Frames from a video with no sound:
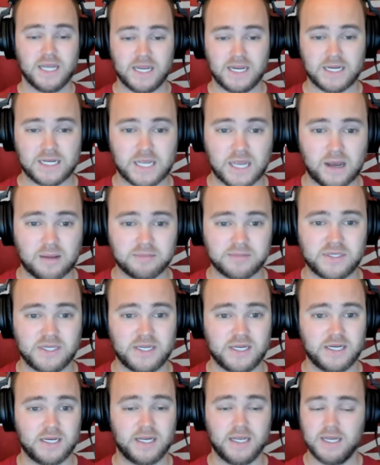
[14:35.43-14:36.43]
He comes
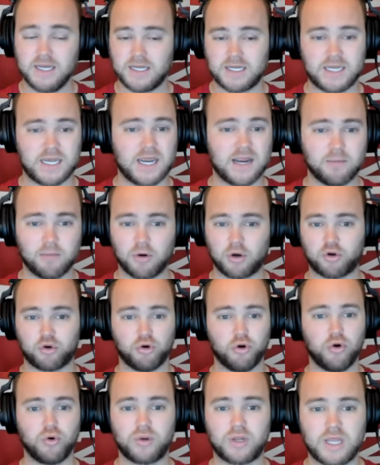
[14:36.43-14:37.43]
in, can't
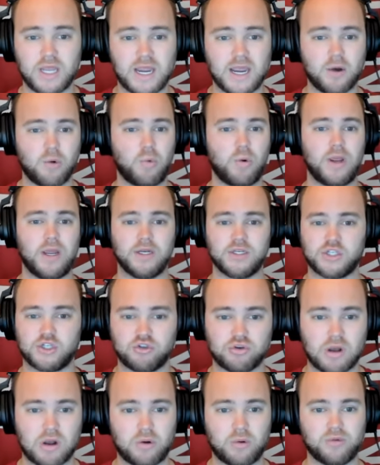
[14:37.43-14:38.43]
recruit, can't win,
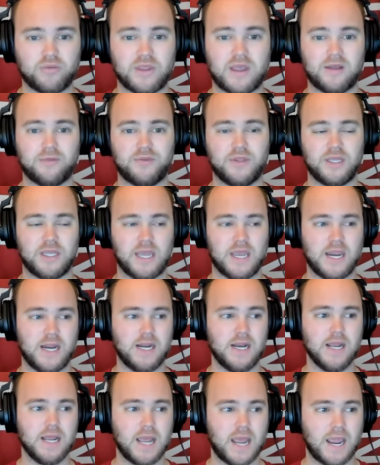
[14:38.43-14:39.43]
struggles out the gate,